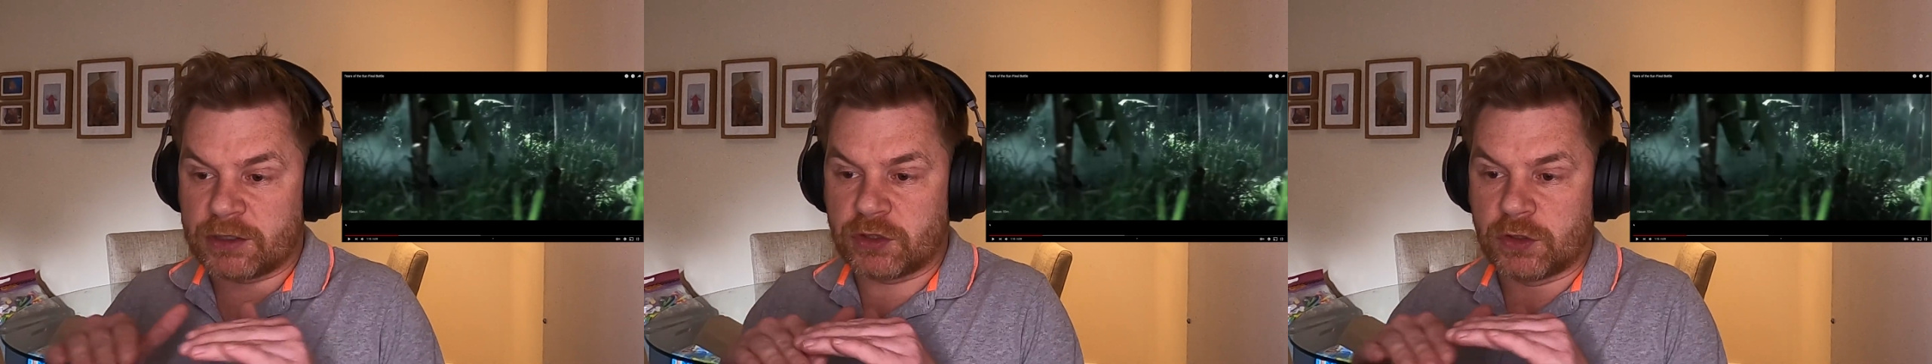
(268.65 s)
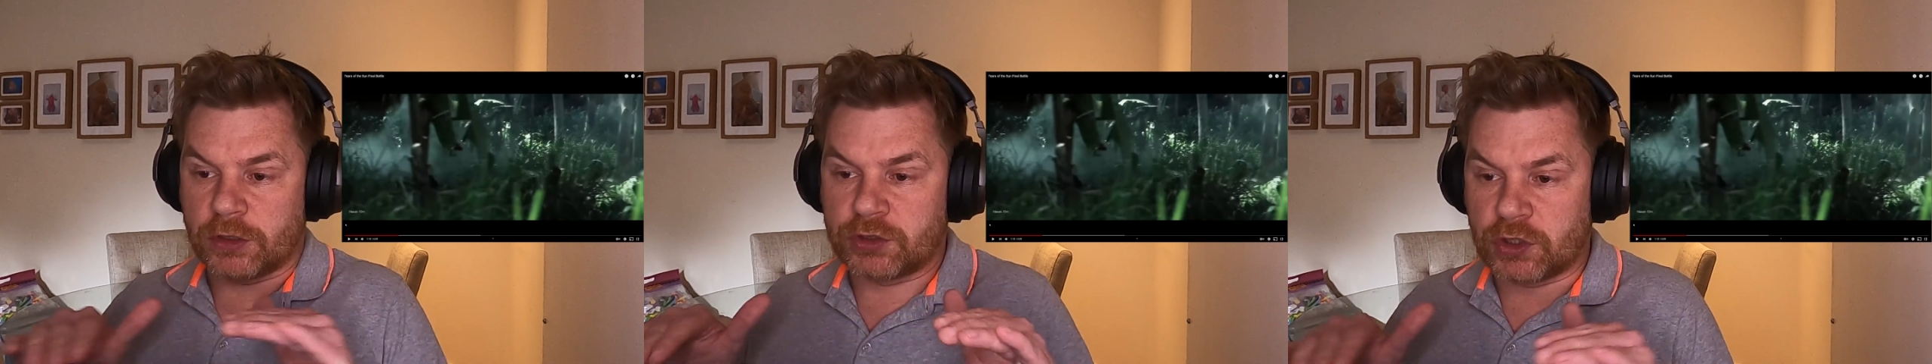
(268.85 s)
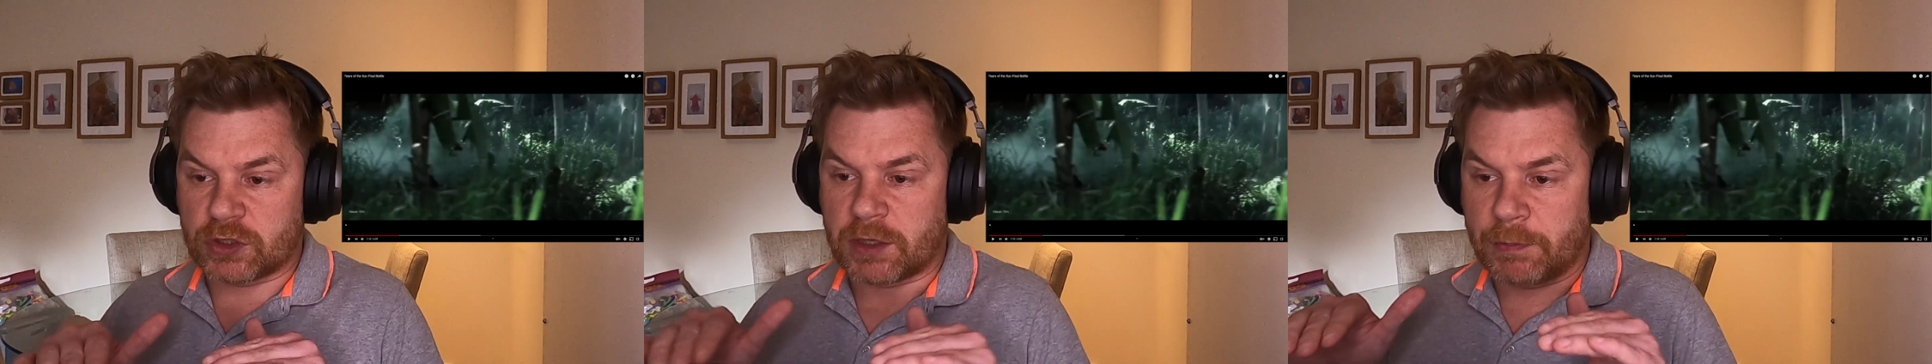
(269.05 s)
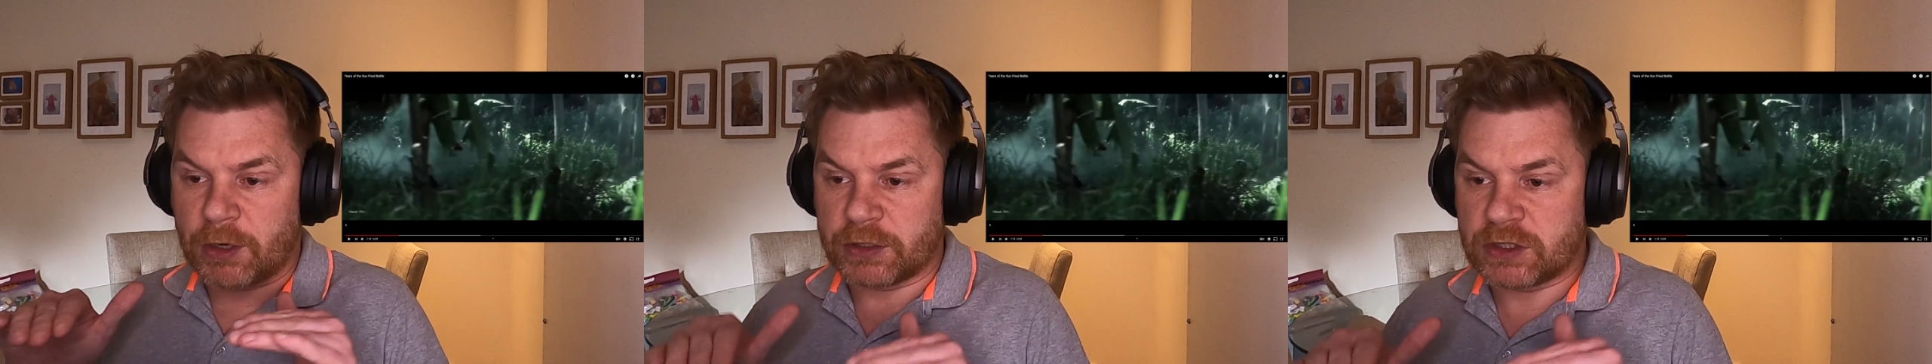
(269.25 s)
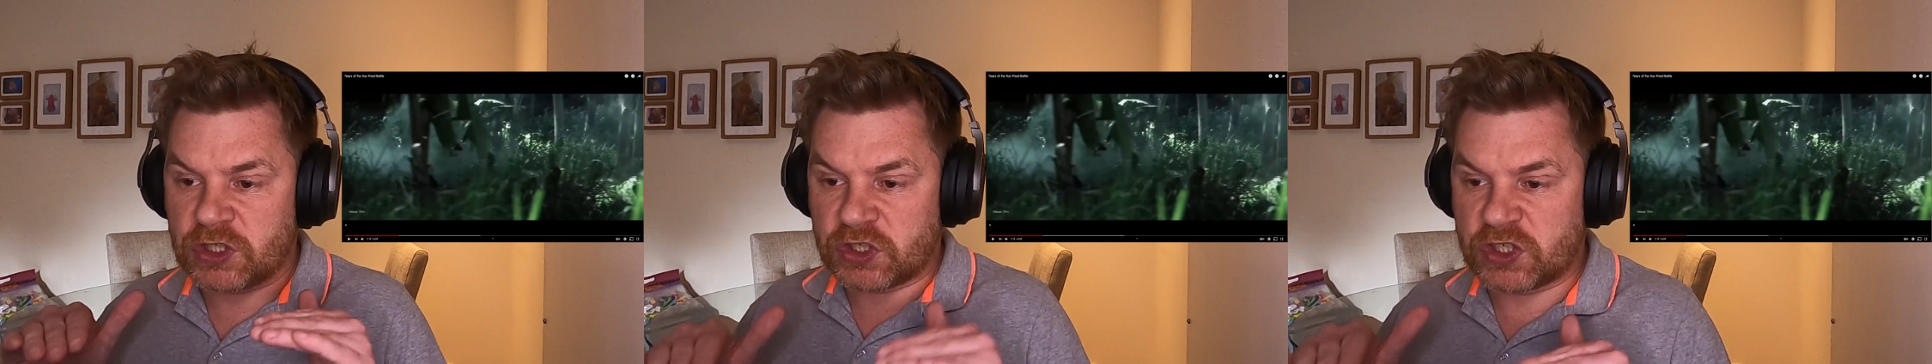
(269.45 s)
it's not just
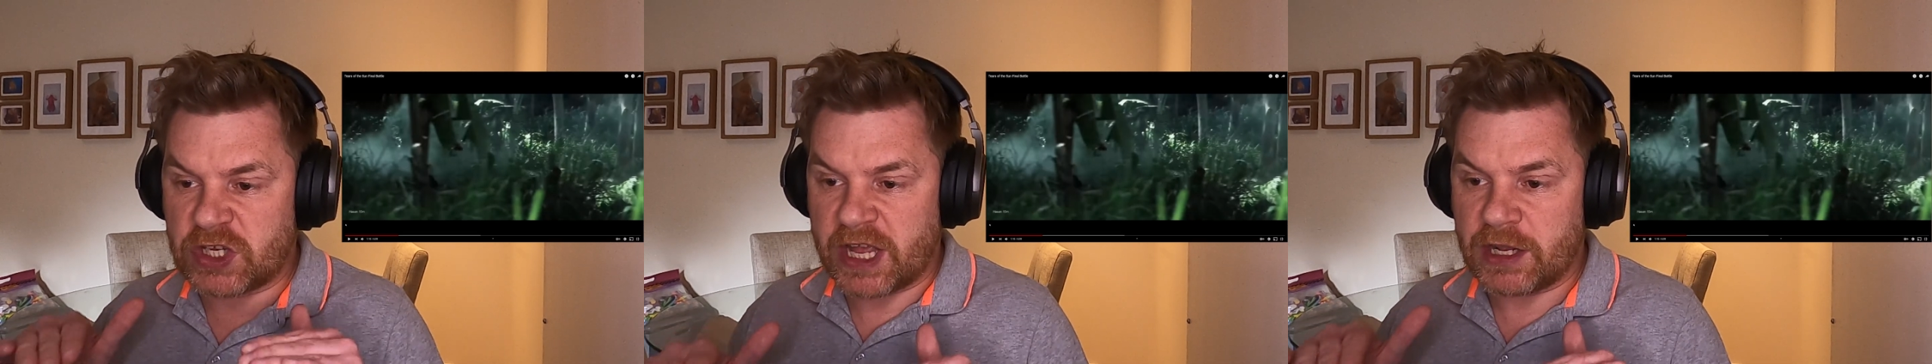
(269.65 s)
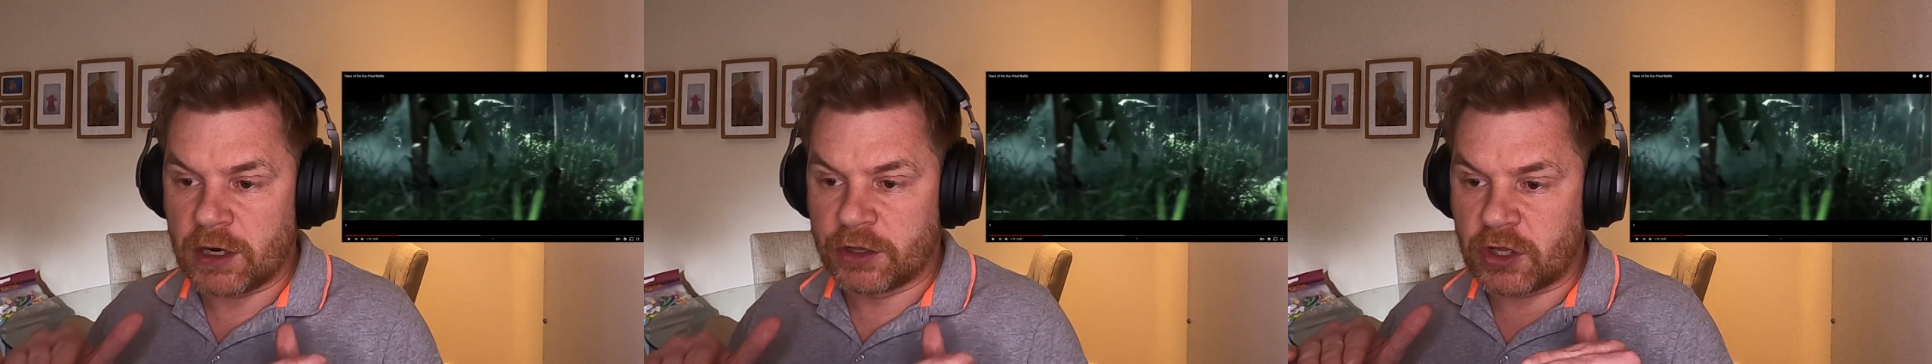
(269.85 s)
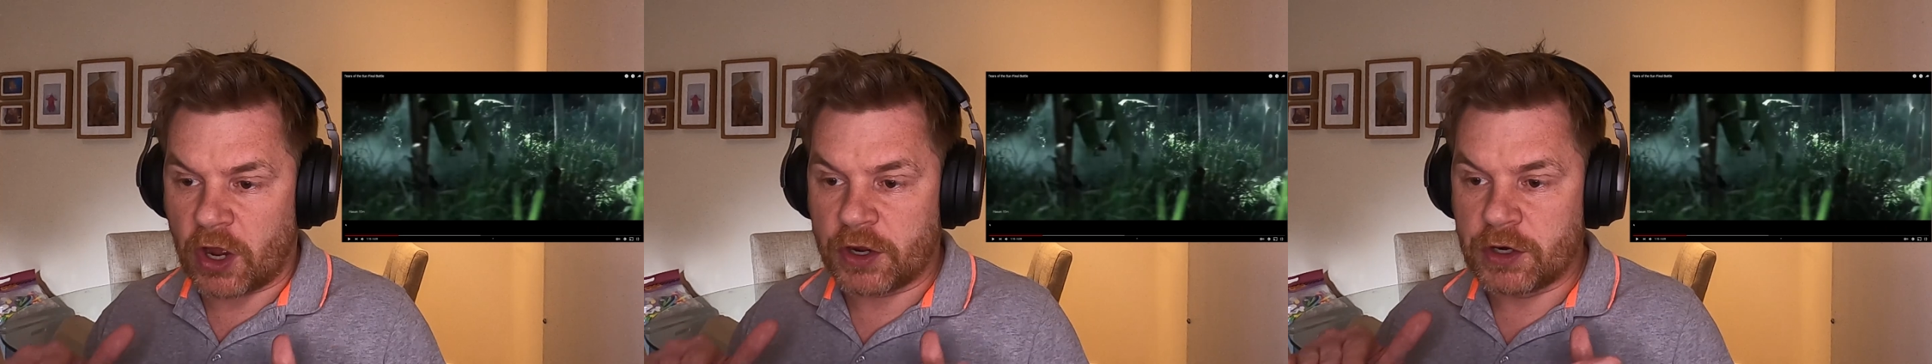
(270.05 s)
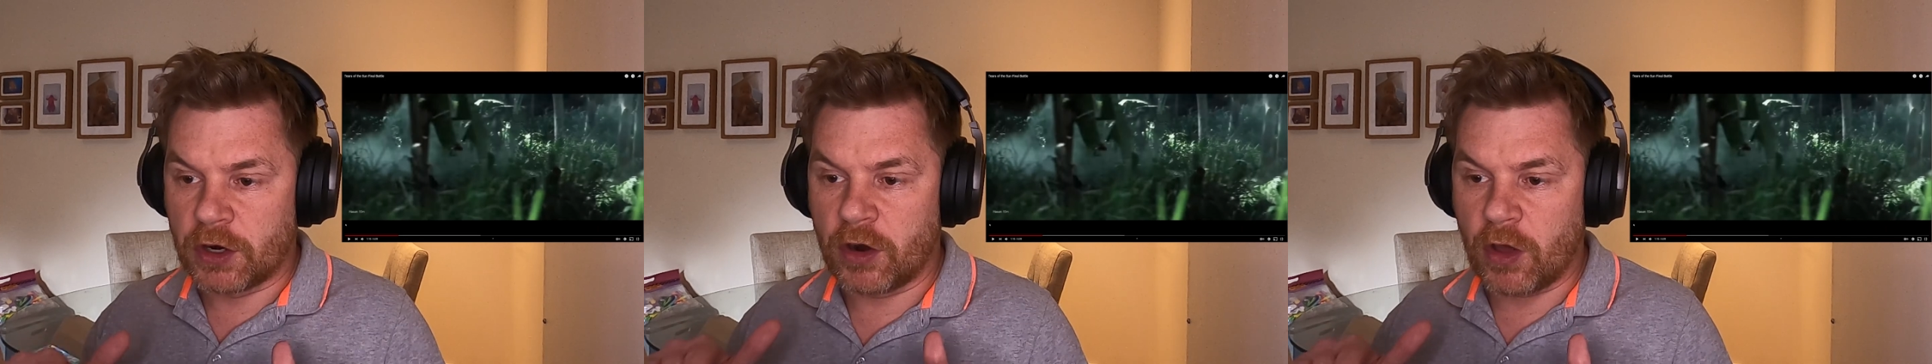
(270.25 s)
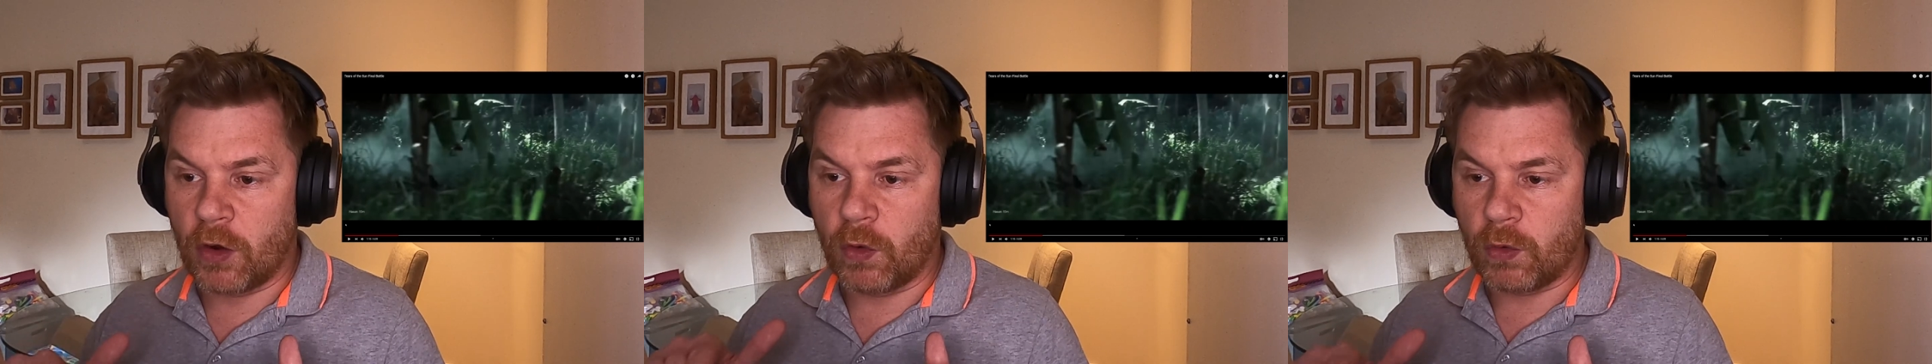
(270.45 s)
about sitting
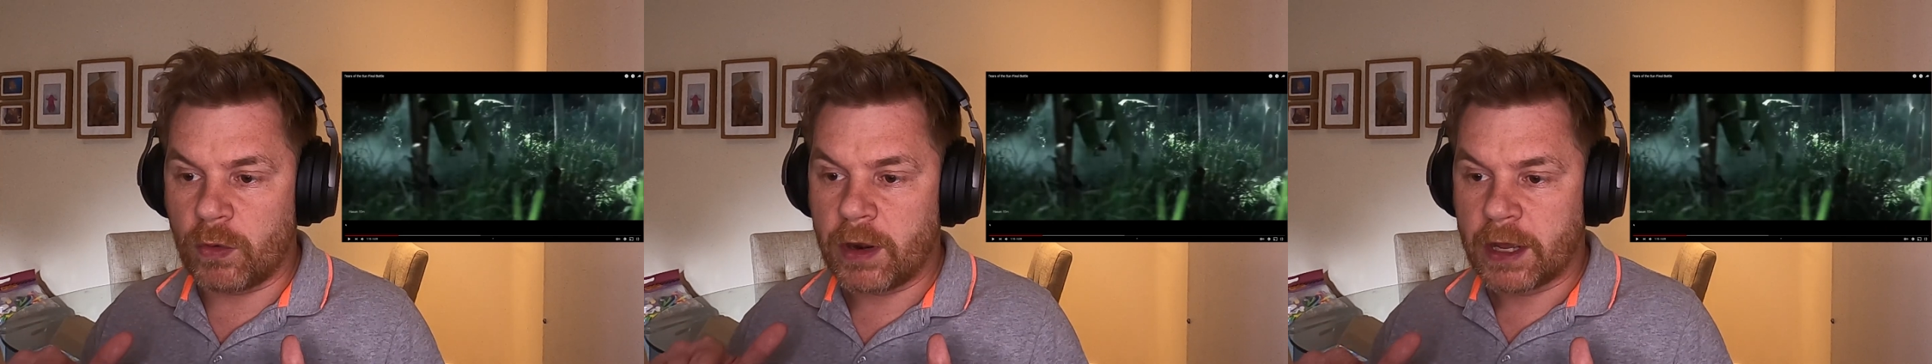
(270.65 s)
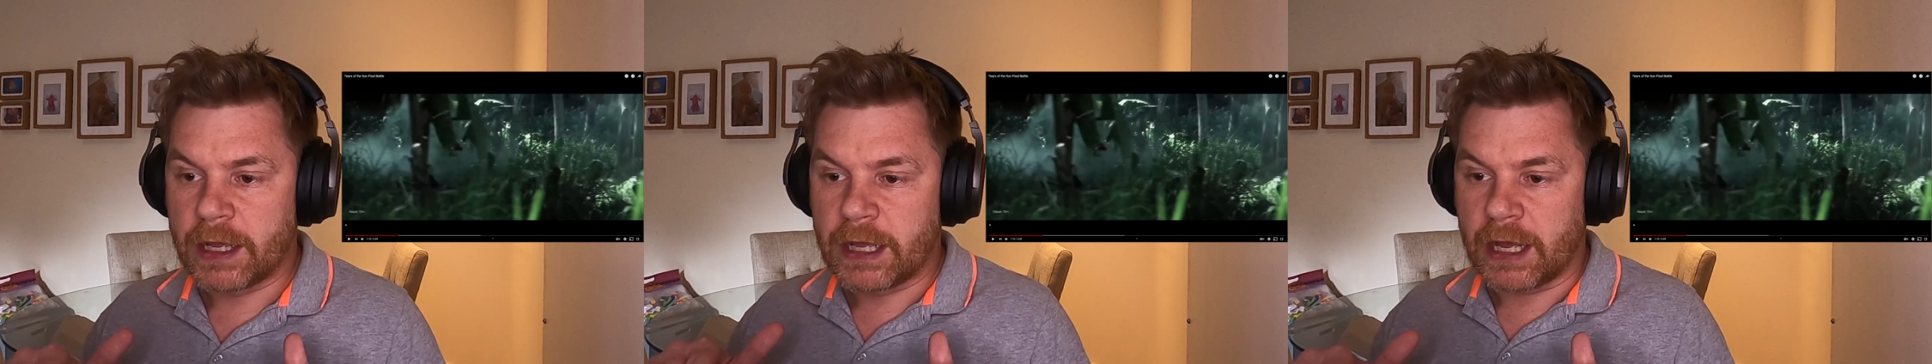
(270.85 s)
down low